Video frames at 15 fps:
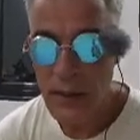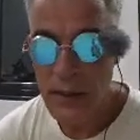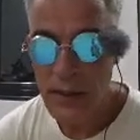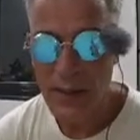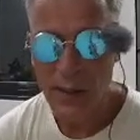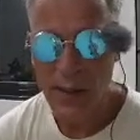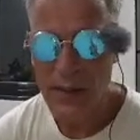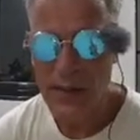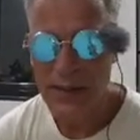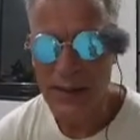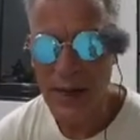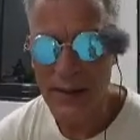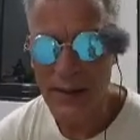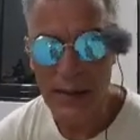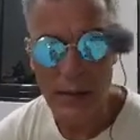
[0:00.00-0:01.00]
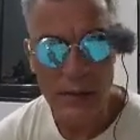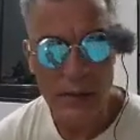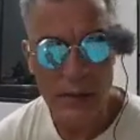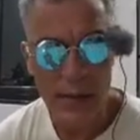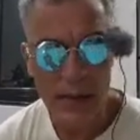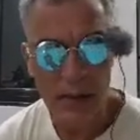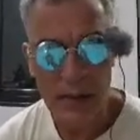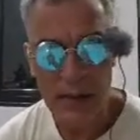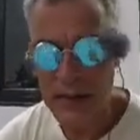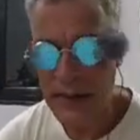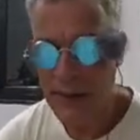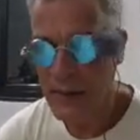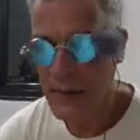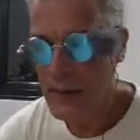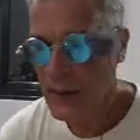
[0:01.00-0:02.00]
It wasn't, I think it was about
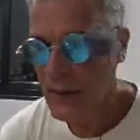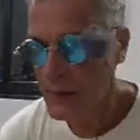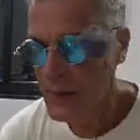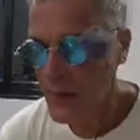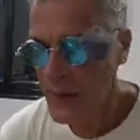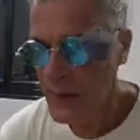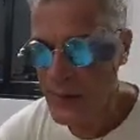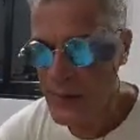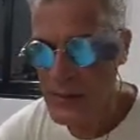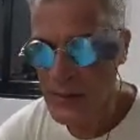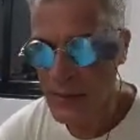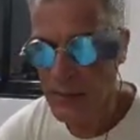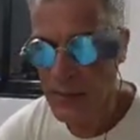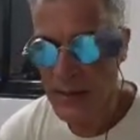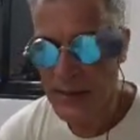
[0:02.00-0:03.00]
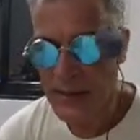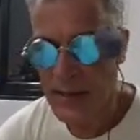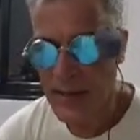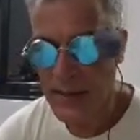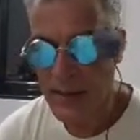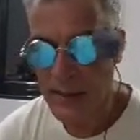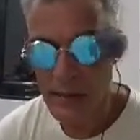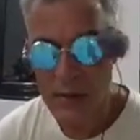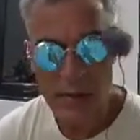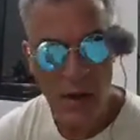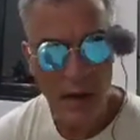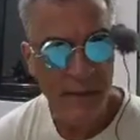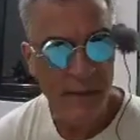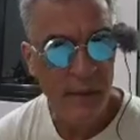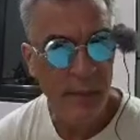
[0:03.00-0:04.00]
11:30, something like that, and it was
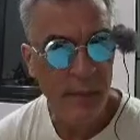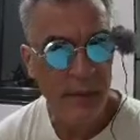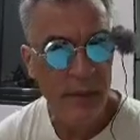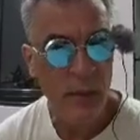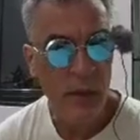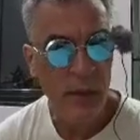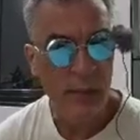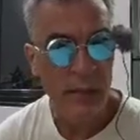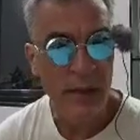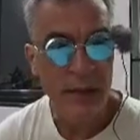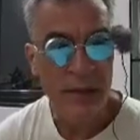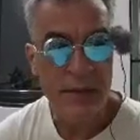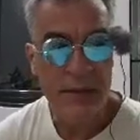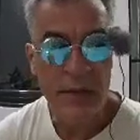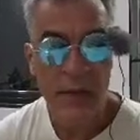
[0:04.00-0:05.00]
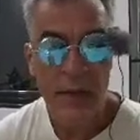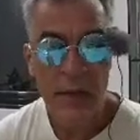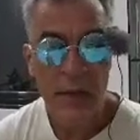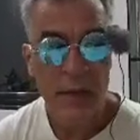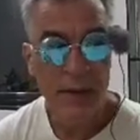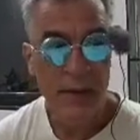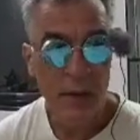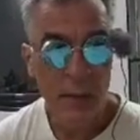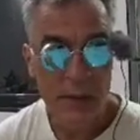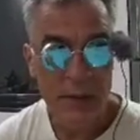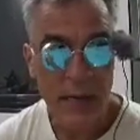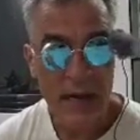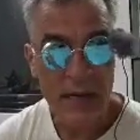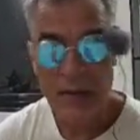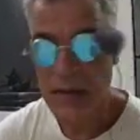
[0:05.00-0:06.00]
off for about 20 minutes. There was
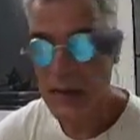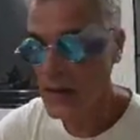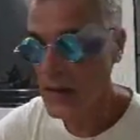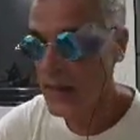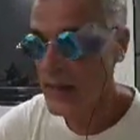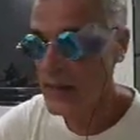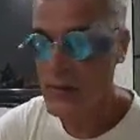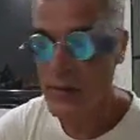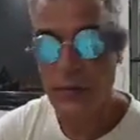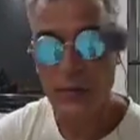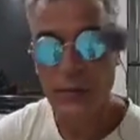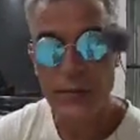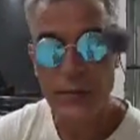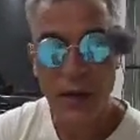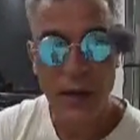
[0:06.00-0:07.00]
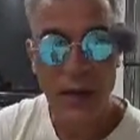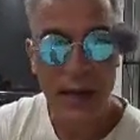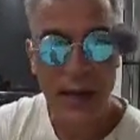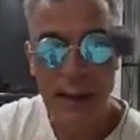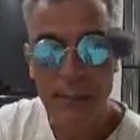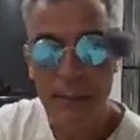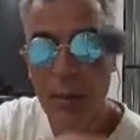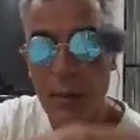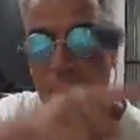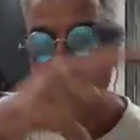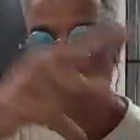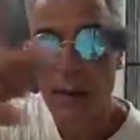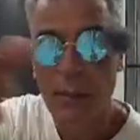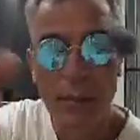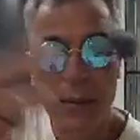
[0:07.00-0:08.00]
actually an electrical truck came
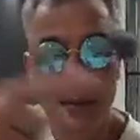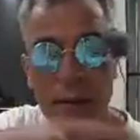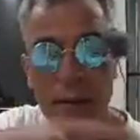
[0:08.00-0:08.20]
pulling up